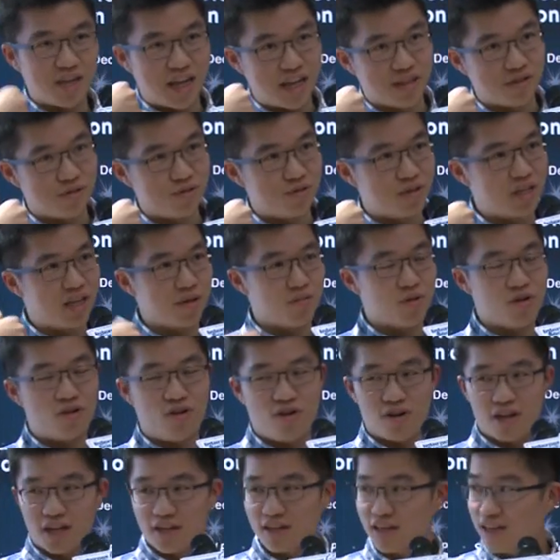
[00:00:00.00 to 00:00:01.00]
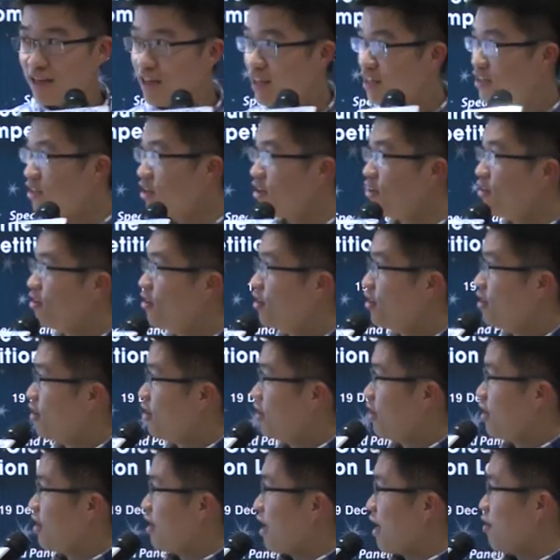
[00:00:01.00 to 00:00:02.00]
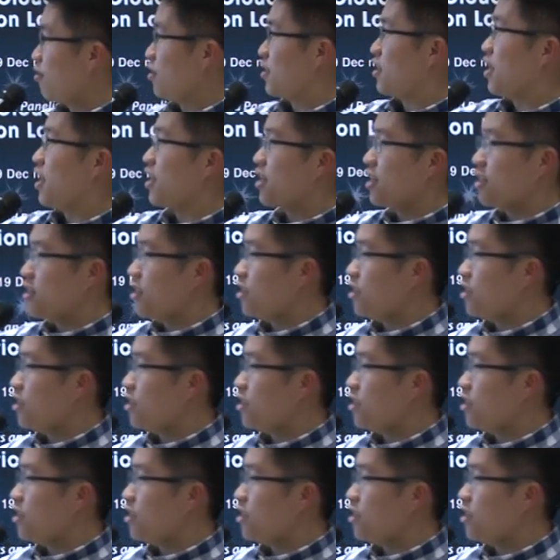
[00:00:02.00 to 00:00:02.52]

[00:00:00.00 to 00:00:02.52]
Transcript: and you keep calling. So I was like